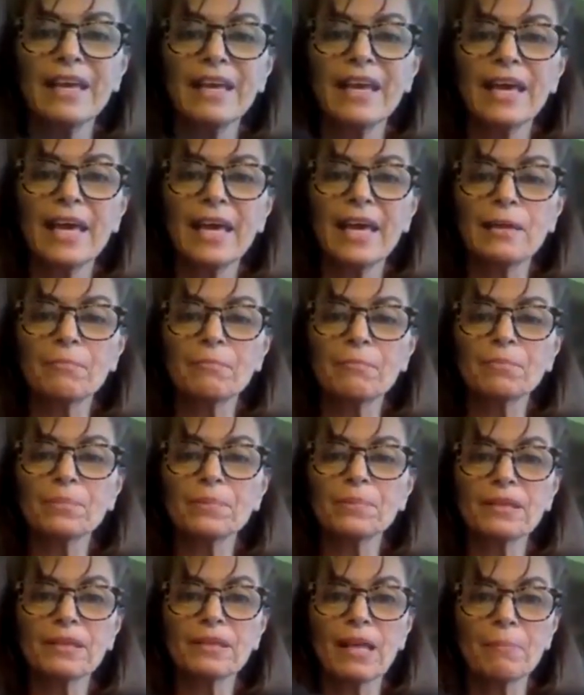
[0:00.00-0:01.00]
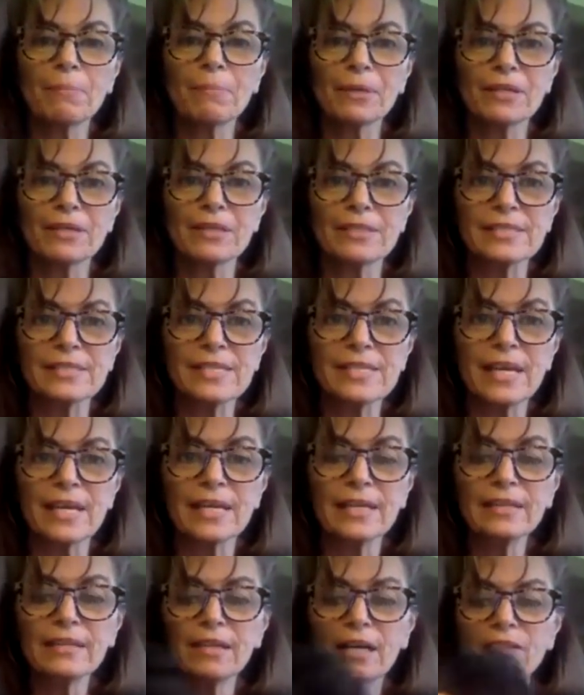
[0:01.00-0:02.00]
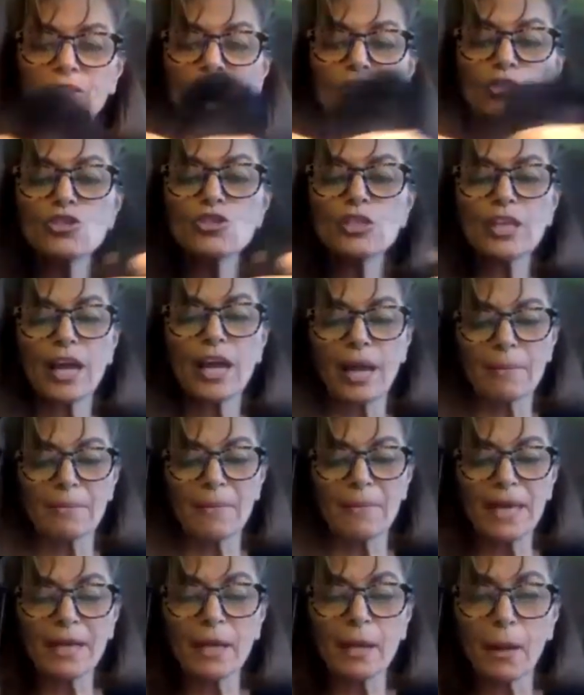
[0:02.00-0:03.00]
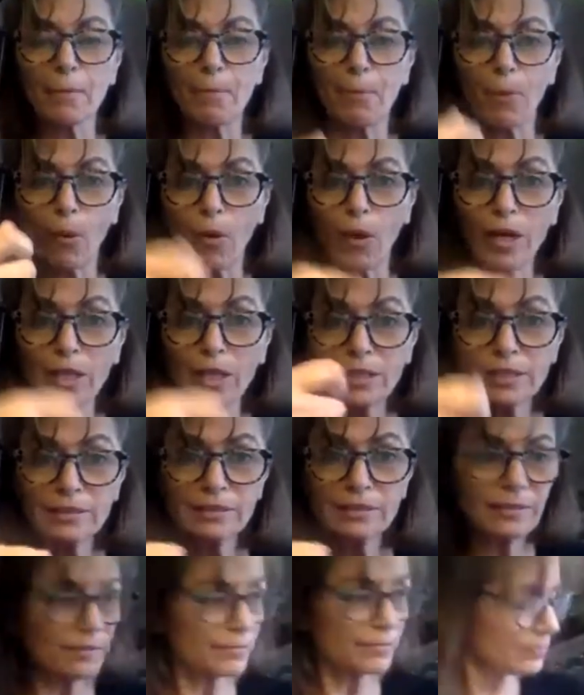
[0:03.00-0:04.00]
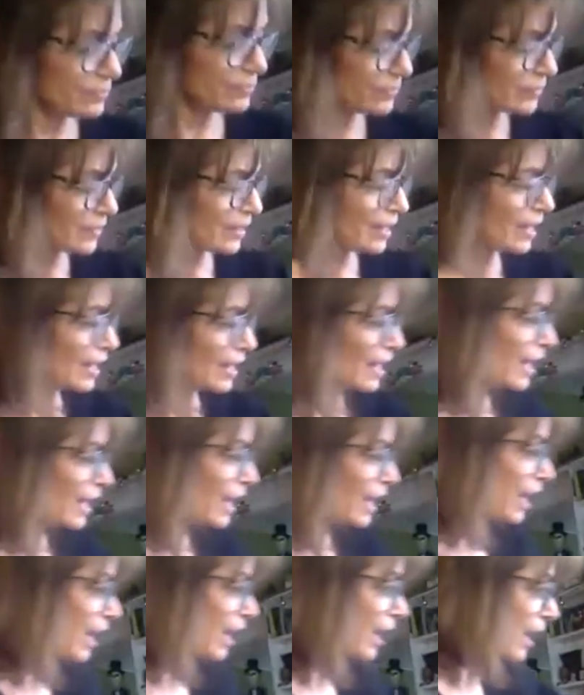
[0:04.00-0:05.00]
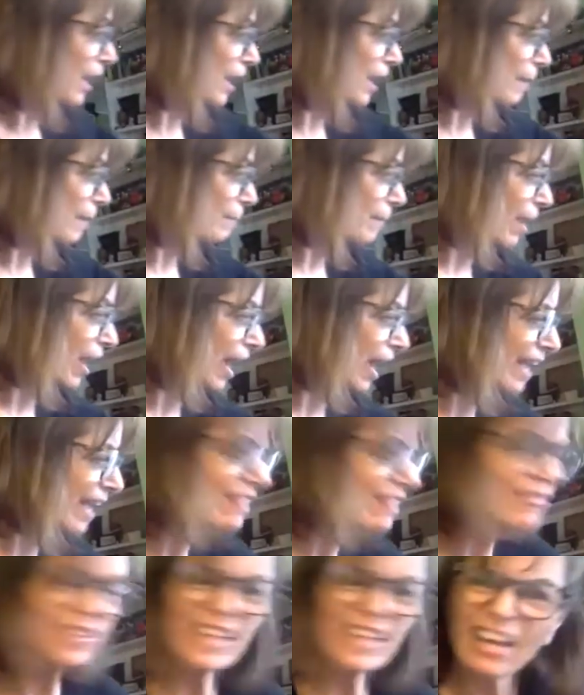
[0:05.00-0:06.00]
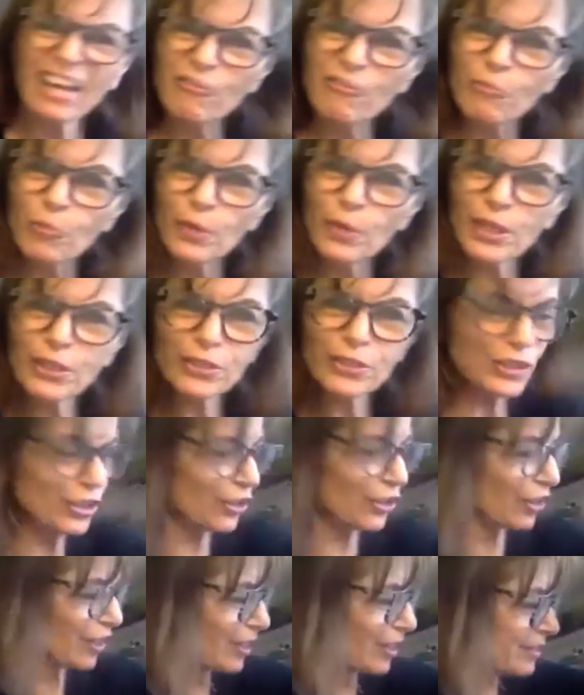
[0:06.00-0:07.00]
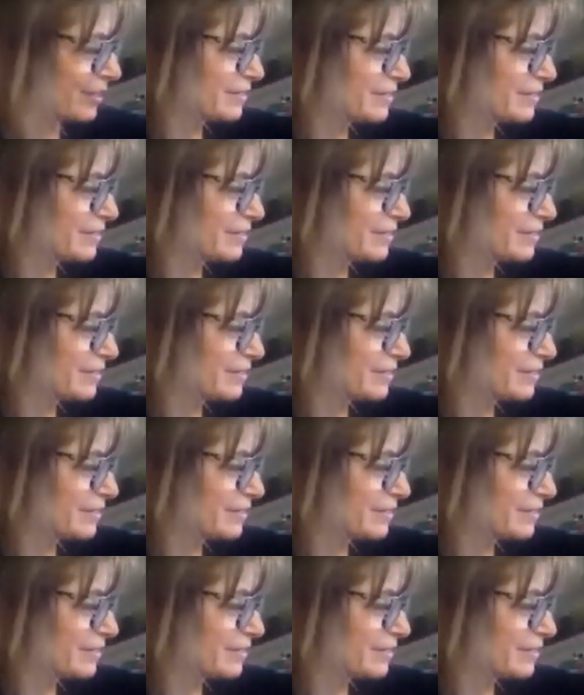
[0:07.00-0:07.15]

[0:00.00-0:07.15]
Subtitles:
and plop it on his head. Usually I make a ball. I even have weird yarn